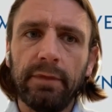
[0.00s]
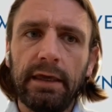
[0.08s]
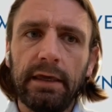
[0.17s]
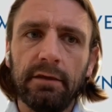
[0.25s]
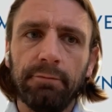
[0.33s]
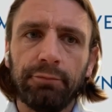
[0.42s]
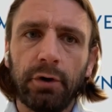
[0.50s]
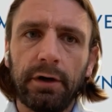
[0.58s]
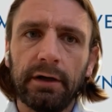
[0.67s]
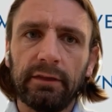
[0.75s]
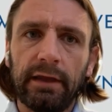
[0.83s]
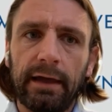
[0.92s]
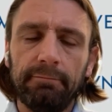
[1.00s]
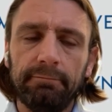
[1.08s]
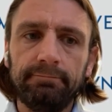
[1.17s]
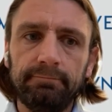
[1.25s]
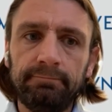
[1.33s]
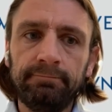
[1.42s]
is a product that
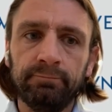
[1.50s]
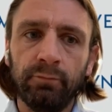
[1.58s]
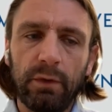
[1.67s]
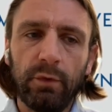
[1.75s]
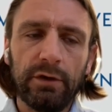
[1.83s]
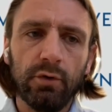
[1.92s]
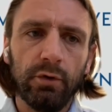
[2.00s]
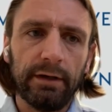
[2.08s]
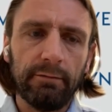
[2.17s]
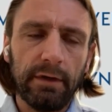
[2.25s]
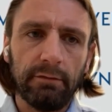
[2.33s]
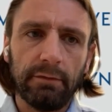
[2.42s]
we call it,